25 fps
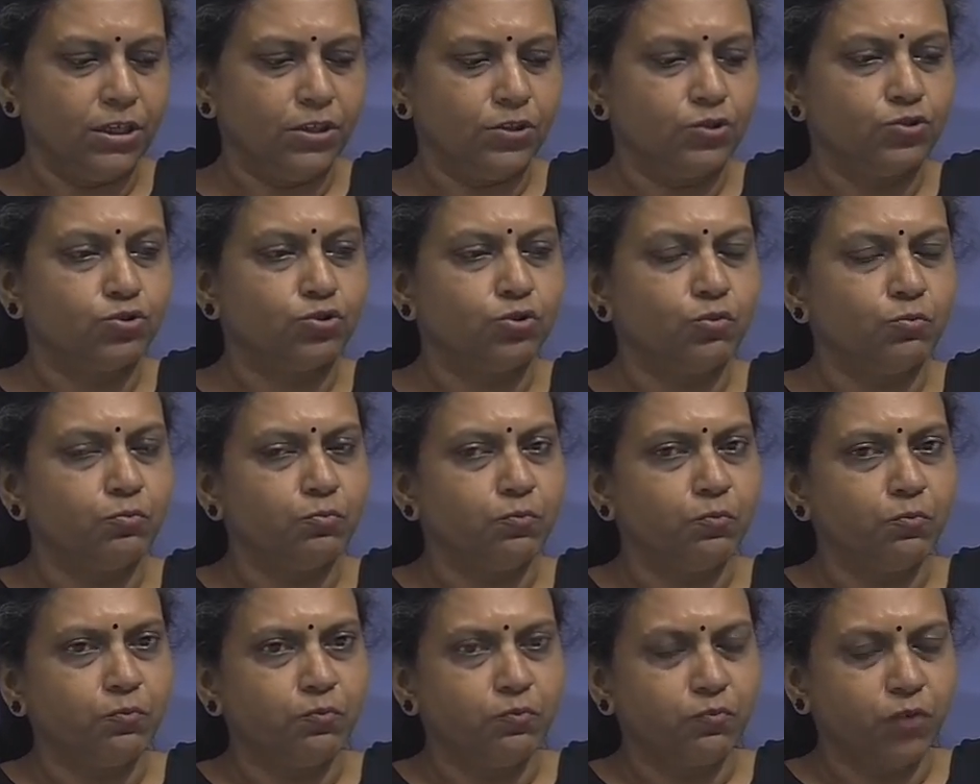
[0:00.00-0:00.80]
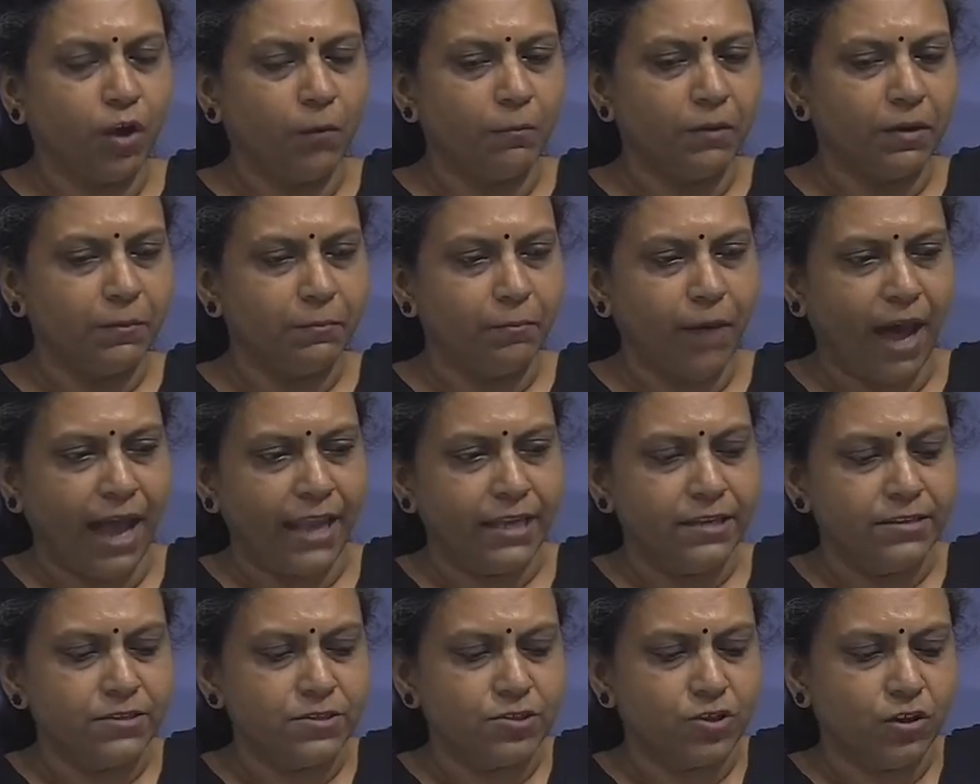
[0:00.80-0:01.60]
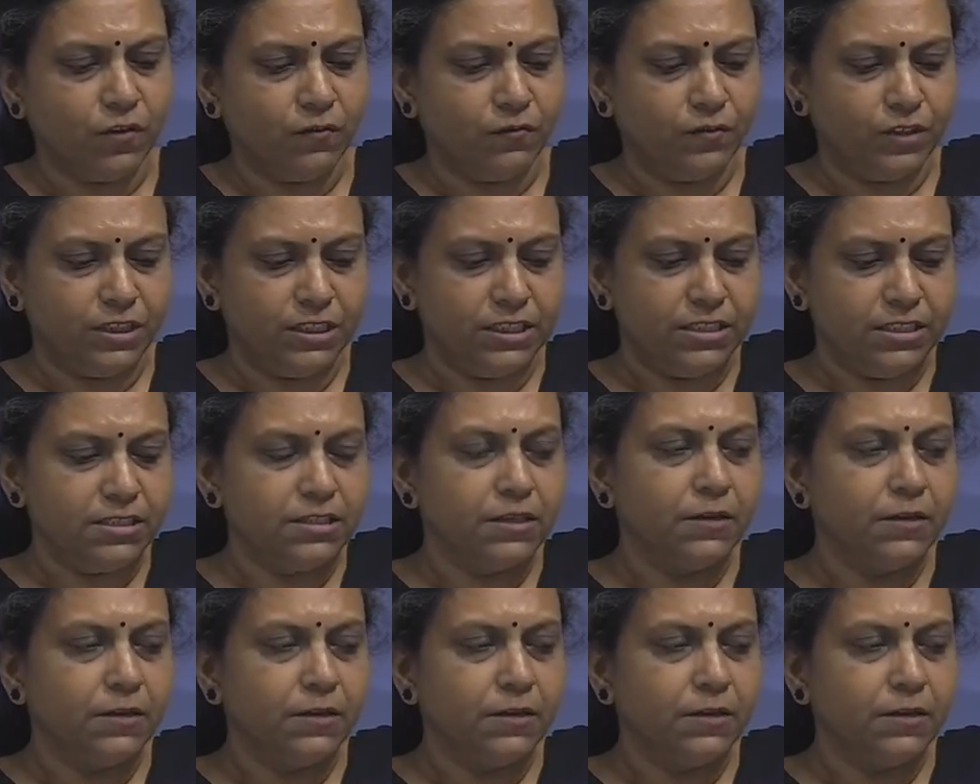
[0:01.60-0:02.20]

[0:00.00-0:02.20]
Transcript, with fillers: So, from a balance of these,